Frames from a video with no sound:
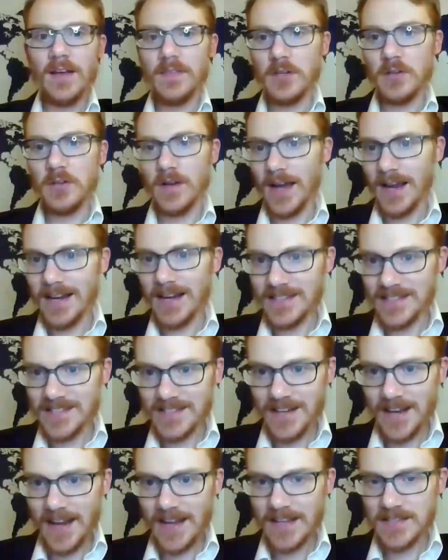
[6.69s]
the United
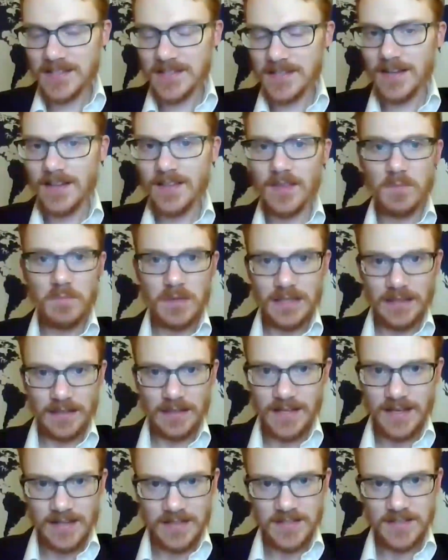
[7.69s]
States in the
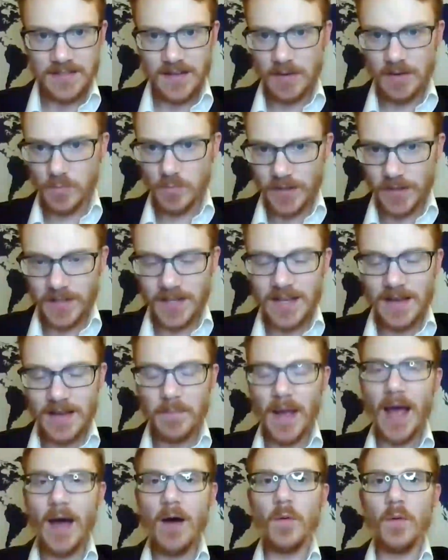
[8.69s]
Middle East and really
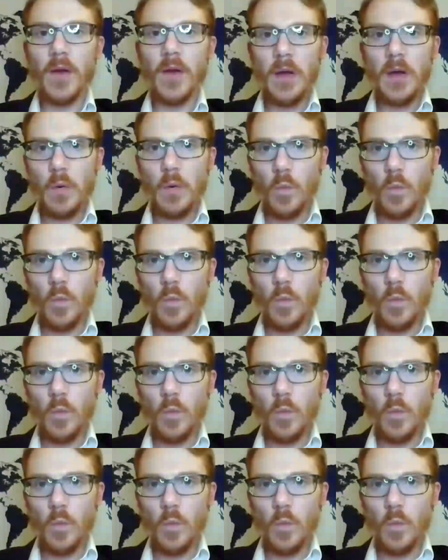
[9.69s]
about